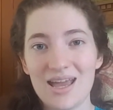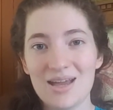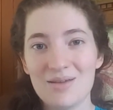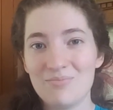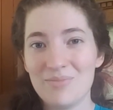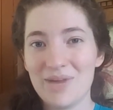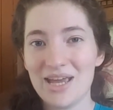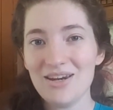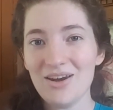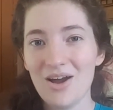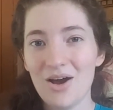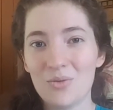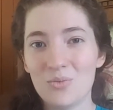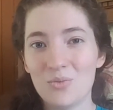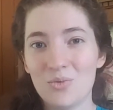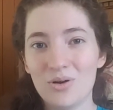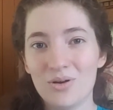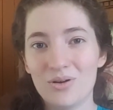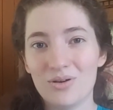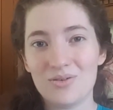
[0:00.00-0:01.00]
may not
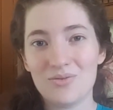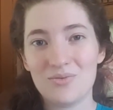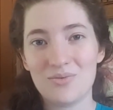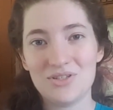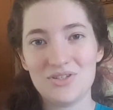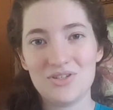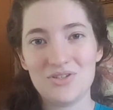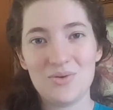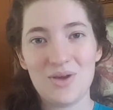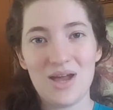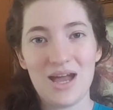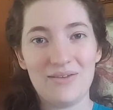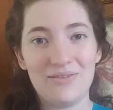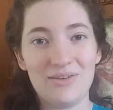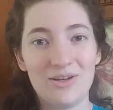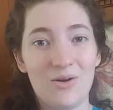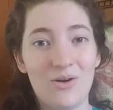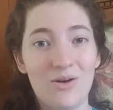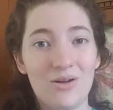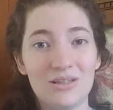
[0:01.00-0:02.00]
work once you have
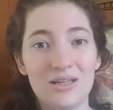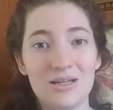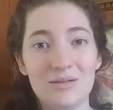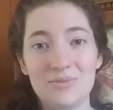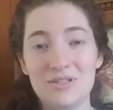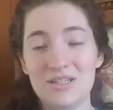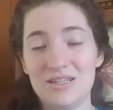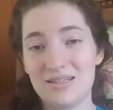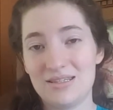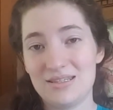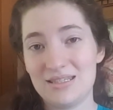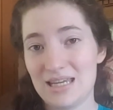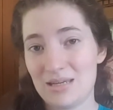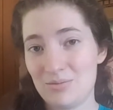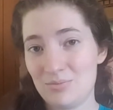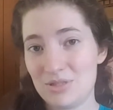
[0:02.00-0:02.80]
it all up to the same